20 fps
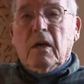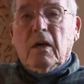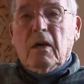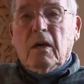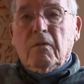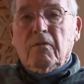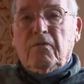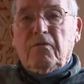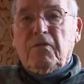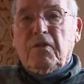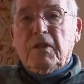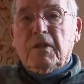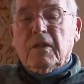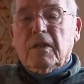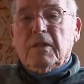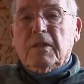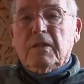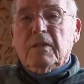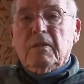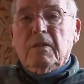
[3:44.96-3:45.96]
of
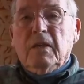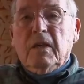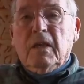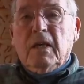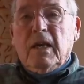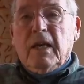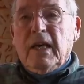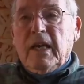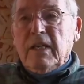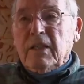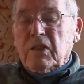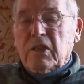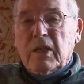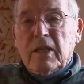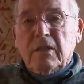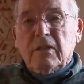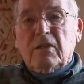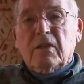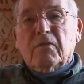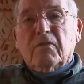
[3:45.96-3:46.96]
feeling a
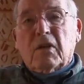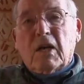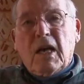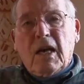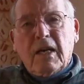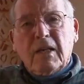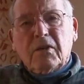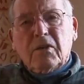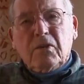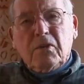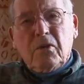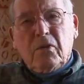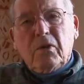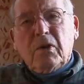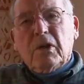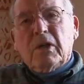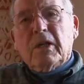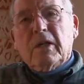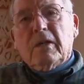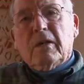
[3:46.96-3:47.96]
sense of
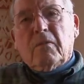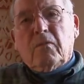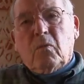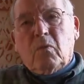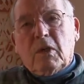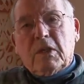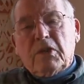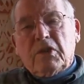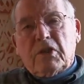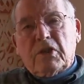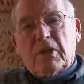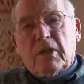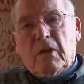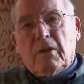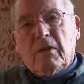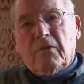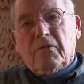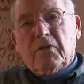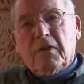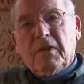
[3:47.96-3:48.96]
continuity of
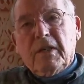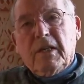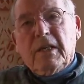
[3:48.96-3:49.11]
oneself